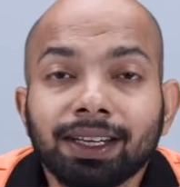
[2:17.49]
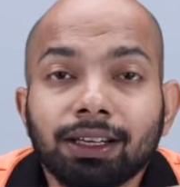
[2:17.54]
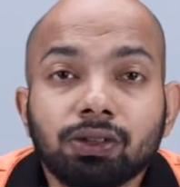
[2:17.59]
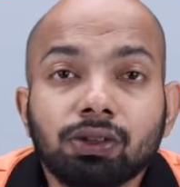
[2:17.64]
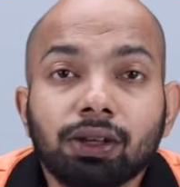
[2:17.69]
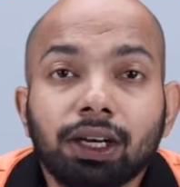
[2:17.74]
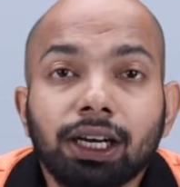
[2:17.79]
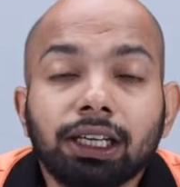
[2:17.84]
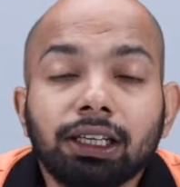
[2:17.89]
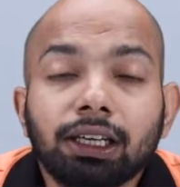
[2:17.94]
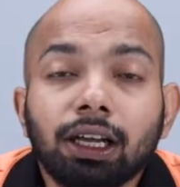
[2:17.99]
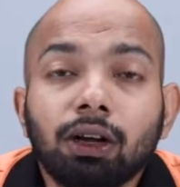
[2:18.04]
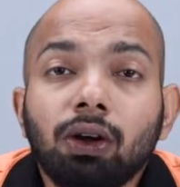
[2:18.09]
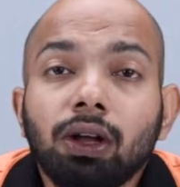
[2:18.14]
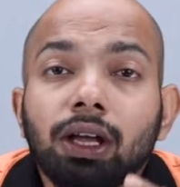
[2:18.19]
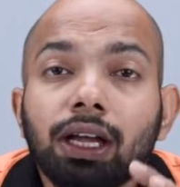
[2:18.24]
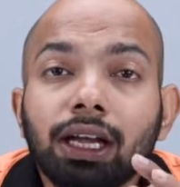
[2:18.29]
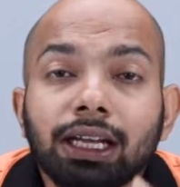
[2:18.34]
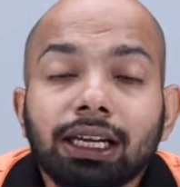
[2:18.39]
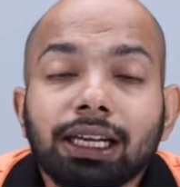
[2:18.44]
So right now,
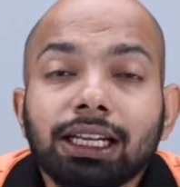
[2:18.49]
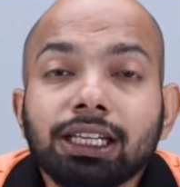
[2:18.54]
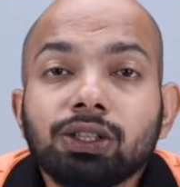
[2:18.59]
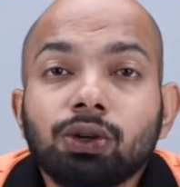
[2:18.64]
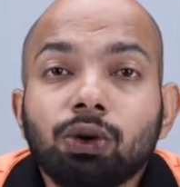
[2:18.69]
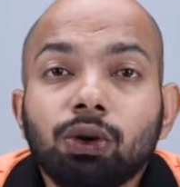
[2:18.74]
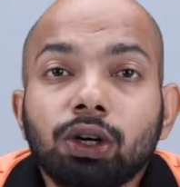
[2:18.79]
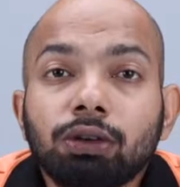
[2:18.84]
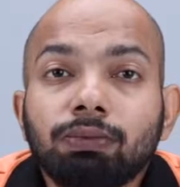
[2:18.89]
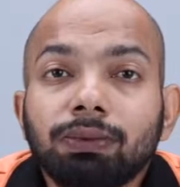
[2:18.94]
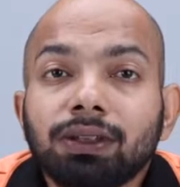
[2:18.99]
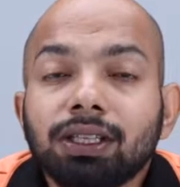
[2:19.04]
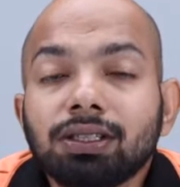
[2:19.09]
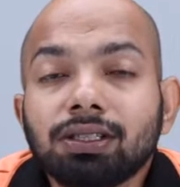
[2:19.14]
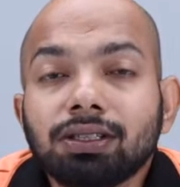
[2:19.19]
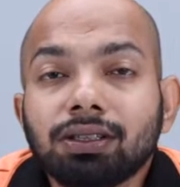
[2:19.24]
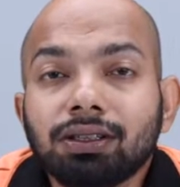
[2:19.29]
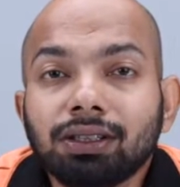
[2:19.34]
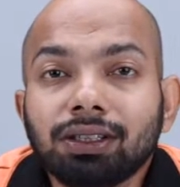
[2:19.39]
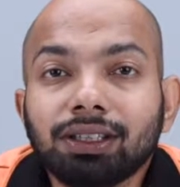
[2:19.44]
let's go ahead with the
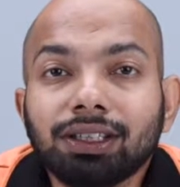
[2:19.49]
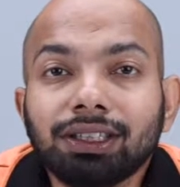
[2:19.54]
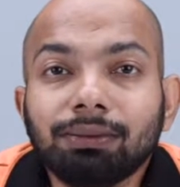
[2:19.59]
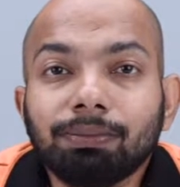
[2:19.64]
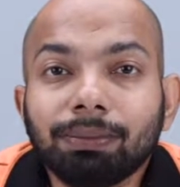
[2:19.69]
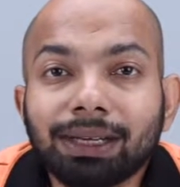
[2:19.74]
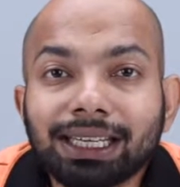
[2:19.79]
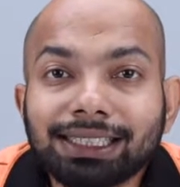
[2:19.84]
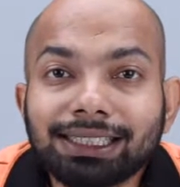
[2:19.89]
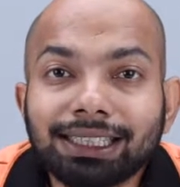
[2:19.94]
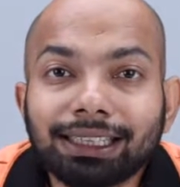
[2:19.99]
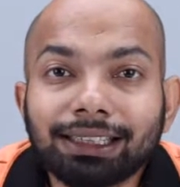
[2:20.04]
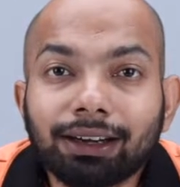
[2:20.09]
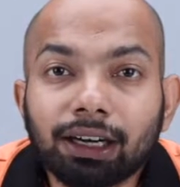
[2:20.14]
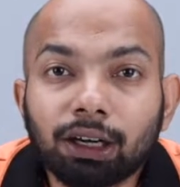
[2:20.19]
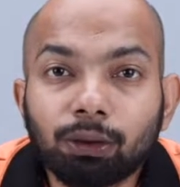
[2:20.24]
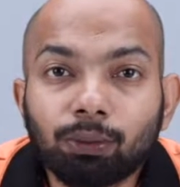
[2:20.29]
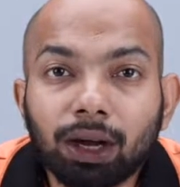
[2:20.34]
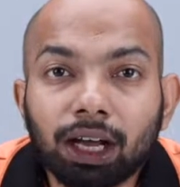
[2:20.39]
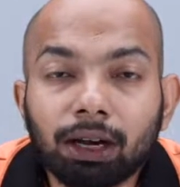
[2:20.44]
certain basic
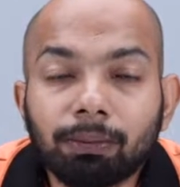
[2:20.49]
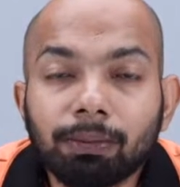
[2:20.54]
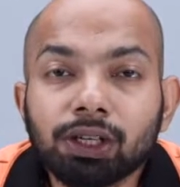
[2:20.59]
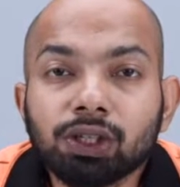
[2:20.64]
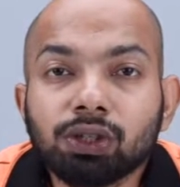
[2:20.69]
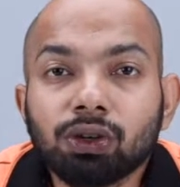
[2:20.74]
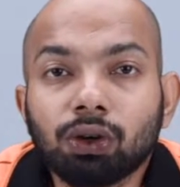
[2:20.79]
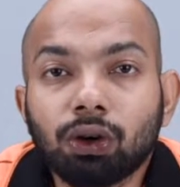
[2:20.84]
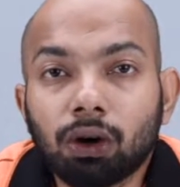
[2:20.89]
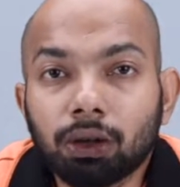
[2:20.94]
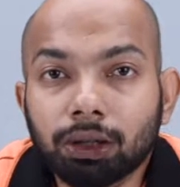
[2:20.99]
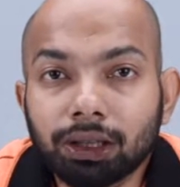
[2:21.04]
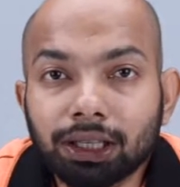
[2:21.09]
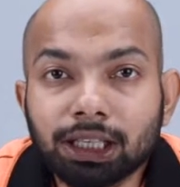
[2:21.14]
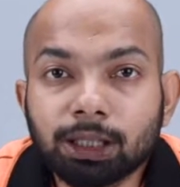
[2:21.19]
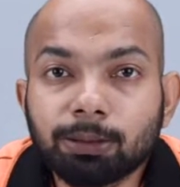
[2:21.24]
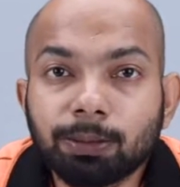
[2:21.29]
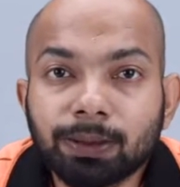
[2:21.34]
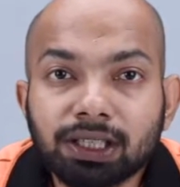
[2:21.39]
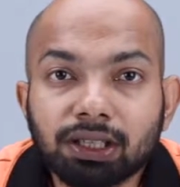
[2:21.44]
requirements on
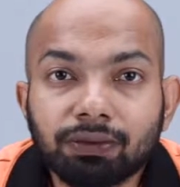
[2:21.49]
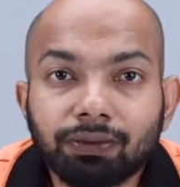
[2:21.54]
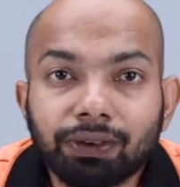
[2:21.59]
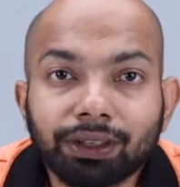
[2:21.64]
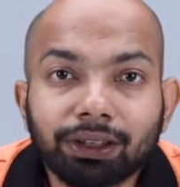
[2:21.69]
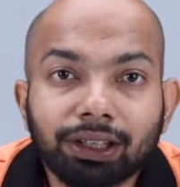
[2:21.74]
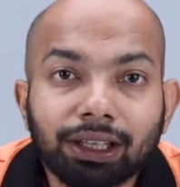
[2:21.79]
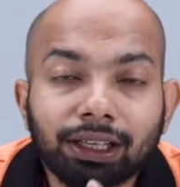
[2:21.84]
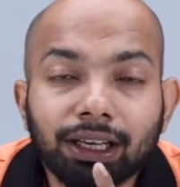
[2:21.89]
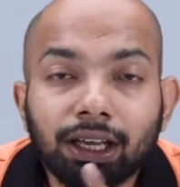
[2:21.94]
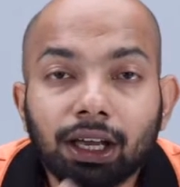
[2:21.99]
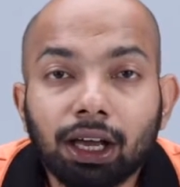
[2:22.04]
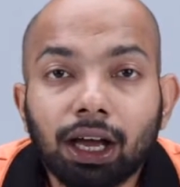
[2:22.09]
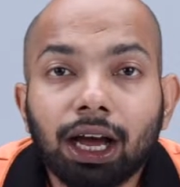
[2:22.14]
this specific thing.